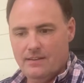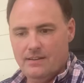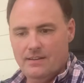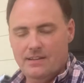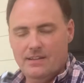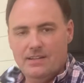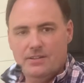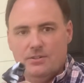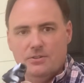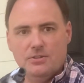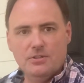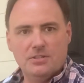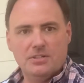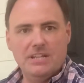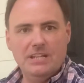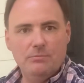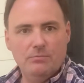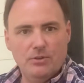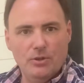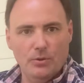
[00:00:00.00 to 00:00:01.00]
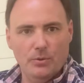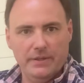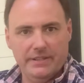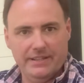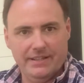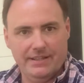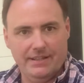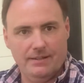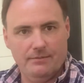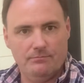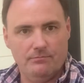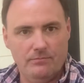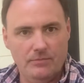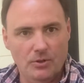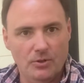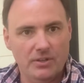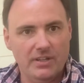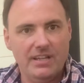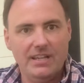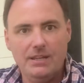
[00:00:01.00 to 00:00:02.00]
is you just keep doing that. You
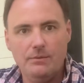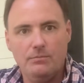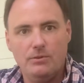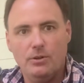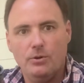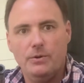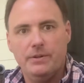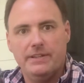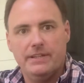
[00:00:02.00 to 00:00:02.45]
keep doing